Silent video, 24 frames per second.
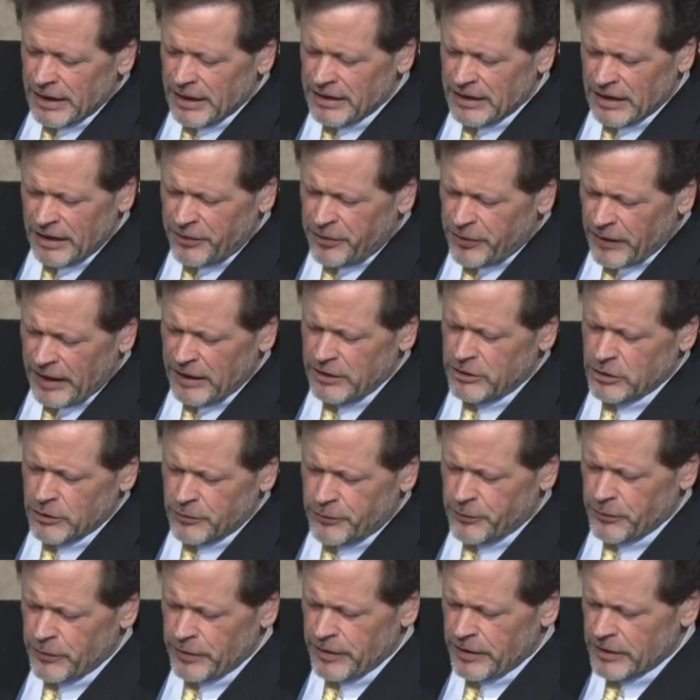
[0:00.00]
And I thank
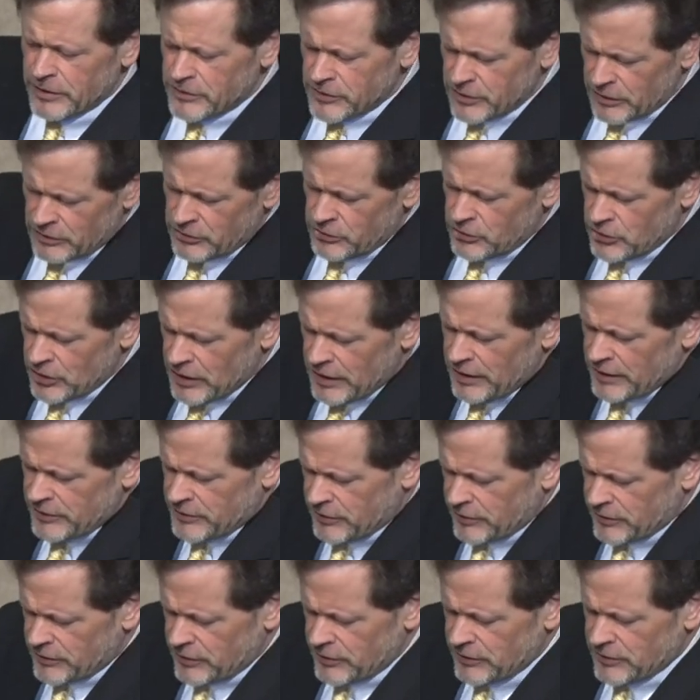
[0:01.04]
you for this in
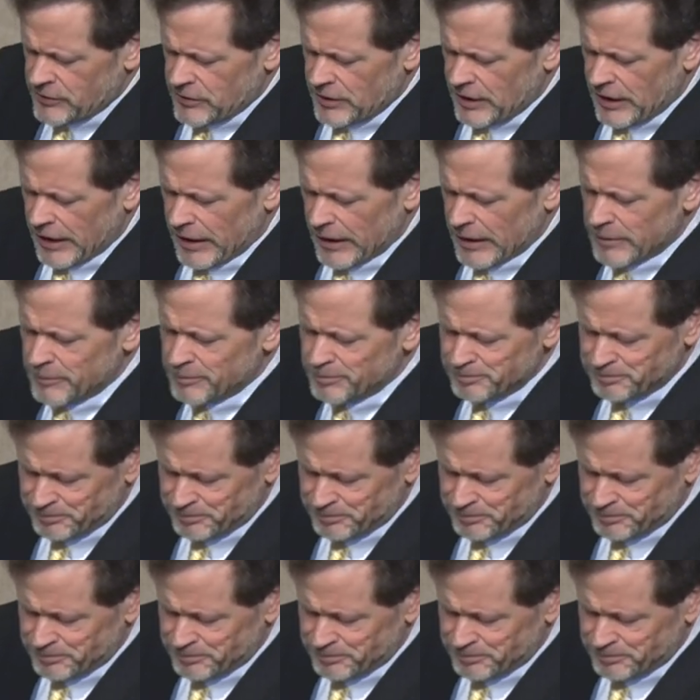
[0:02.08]
Jesus' name.